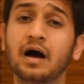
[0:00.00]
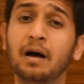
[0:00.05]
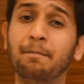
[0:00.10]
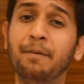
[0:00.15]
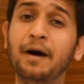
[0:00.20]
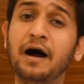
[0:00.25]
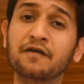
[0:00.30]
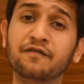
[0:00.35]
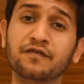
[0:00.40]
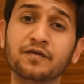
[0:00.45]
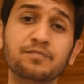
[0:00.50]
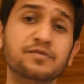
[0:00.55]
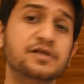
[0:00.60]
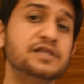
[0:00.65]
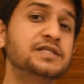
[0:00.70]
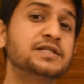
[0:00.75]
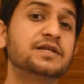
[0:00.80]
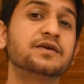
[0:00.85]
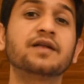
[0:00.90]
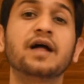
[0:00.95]
Apart from
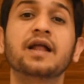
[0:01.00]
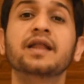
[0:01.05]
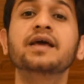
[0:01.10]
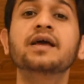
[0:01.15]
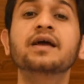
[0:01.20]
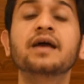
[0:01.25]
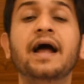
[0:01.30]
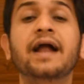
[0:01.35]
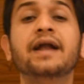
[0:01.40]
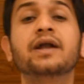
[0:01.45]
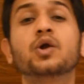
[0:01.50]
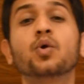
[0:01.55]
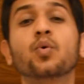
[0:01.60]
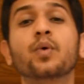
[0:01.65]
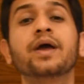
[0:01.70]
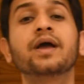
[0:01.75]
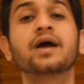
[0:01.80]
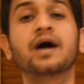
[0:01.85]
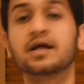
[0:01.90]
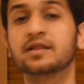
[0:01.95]
just running and
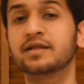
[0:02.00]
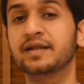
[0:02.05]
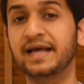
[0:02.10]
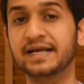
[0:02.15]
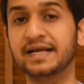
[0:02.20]
doing other